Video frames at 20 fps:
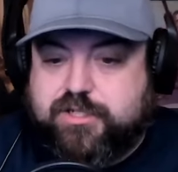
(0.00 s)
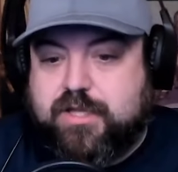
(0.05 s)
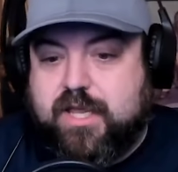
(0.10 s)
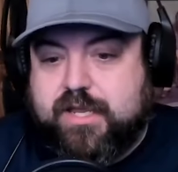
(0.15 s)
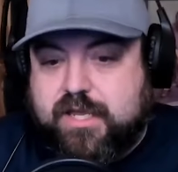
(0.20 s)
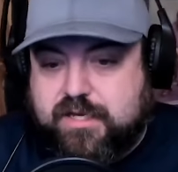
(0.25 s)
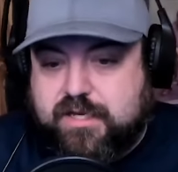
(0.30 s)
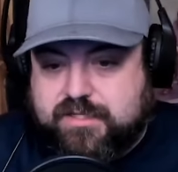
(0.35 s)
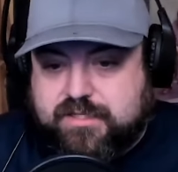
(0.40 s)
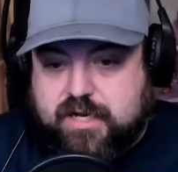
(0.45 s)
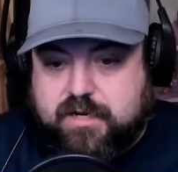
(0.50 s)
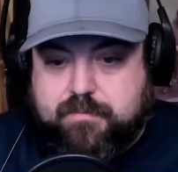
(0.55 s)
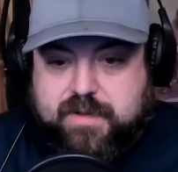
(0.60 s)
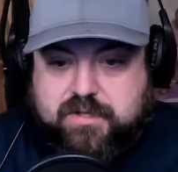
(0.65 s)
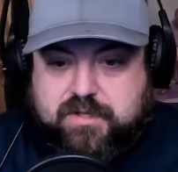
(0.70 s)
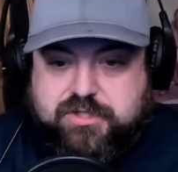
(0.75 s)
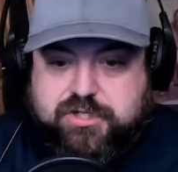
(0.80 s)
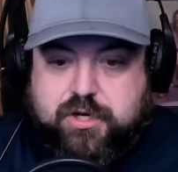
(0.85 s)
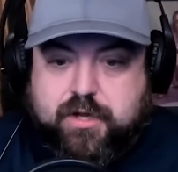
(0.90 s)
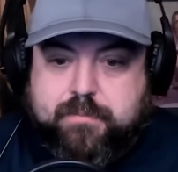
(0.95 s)
like he said
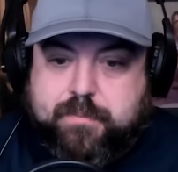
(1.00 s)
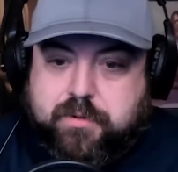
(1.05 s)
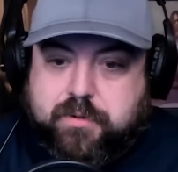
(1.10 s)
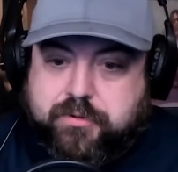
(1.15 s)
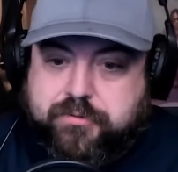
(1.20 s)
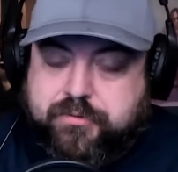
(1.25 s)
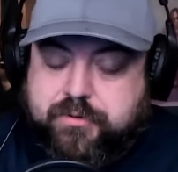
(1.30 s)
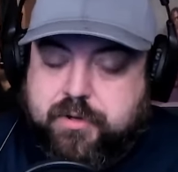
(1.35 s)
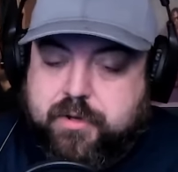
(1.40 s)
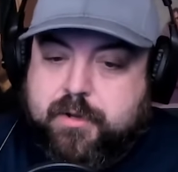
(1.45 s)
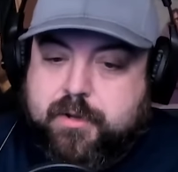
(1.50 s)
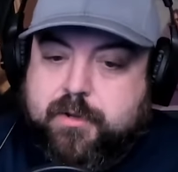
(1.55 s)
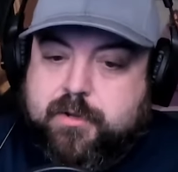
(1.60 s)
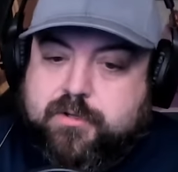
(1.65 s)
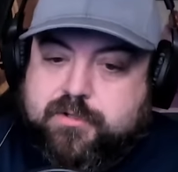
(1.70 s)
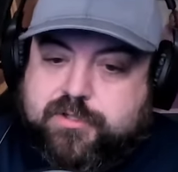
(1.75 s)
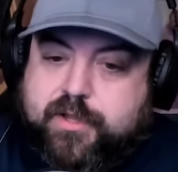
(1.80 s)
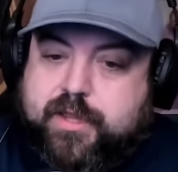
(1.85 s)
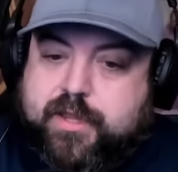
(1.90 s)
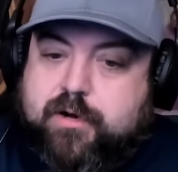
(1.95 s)
about John Bolton,
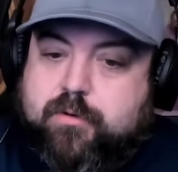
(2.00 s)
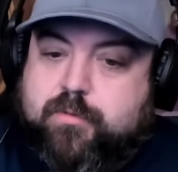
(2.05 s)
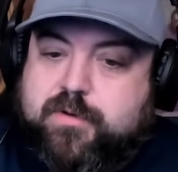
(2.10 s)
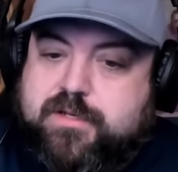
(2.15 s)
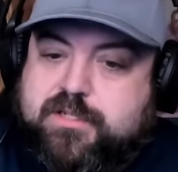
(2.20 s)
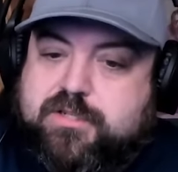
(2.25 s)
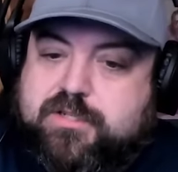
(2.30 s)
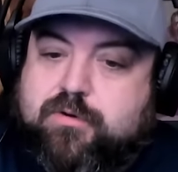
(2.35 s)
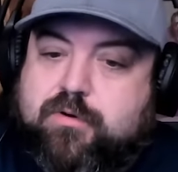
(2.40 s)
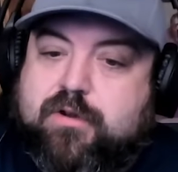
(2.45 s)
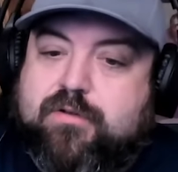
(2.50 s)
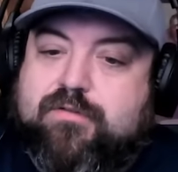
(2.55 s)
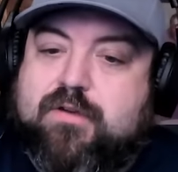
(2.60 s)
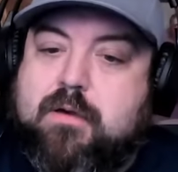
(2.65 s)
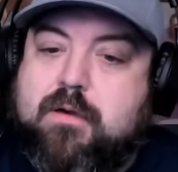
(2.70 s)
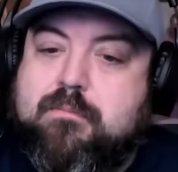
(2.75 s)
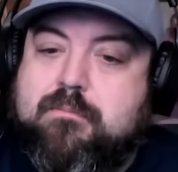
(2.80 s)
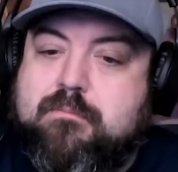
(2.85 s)
so that it would sort of